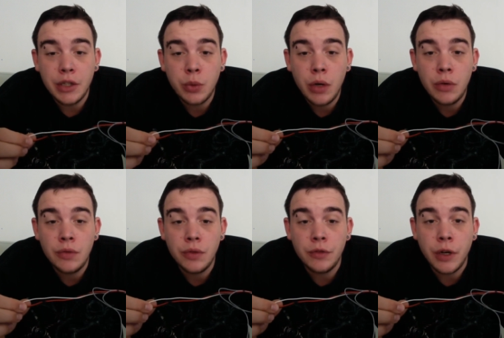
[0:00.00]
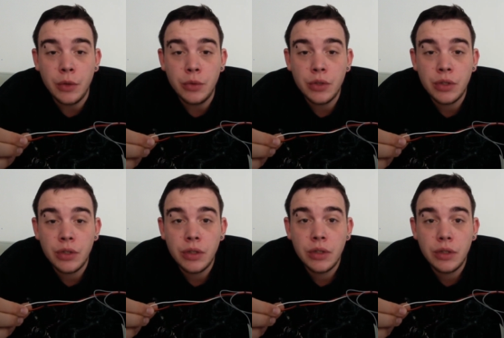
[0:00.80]
12 volt
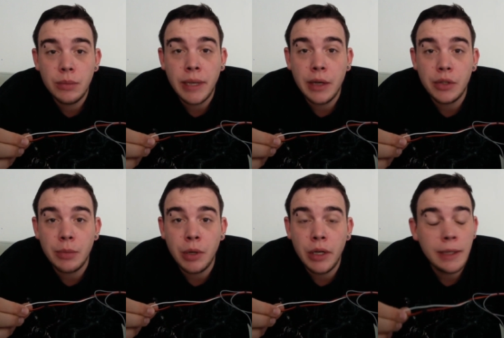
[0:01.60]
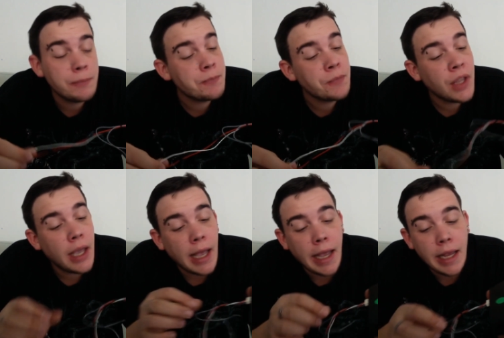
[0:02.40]
power supply,
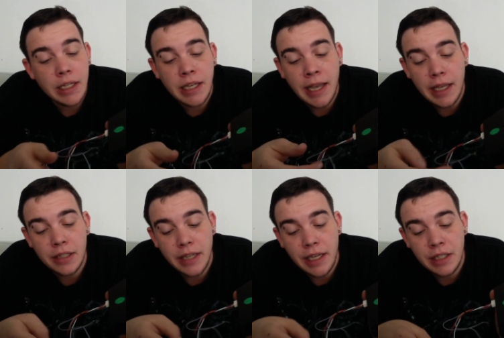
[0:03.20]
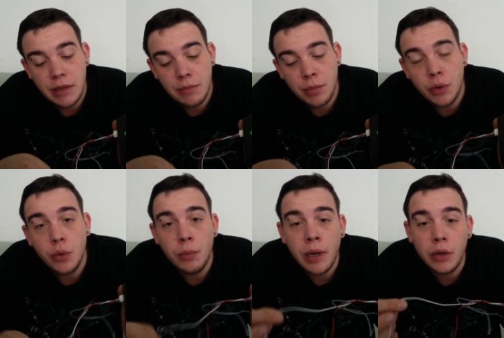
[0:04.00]
and it has a
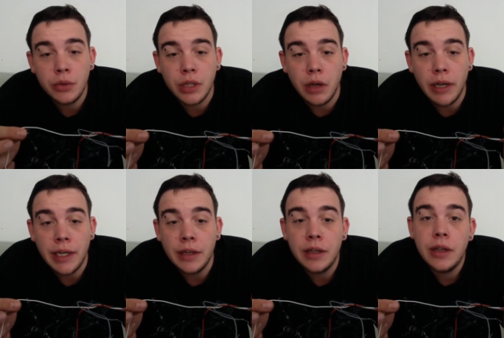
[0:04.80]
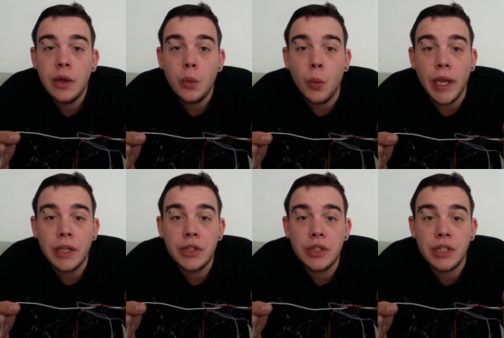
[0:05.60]
simple pulse line
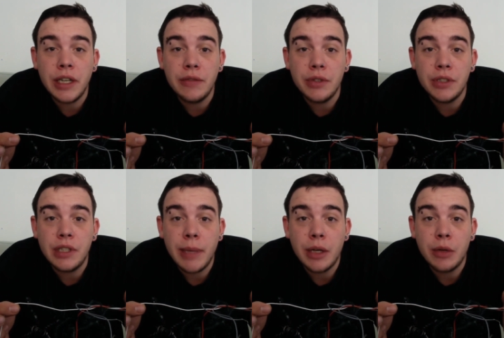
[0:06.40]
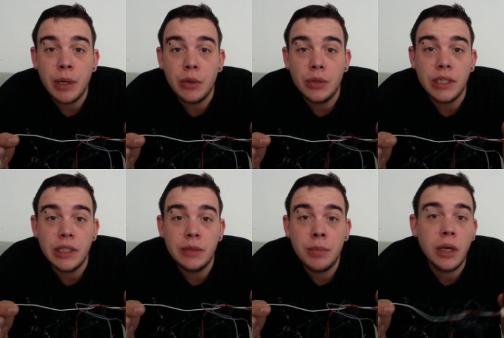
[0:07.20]
which delivers the amount of
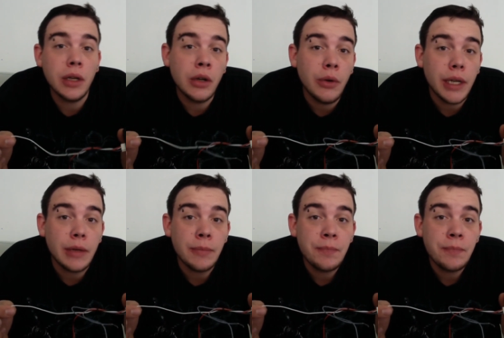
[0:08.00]
pulses per coin.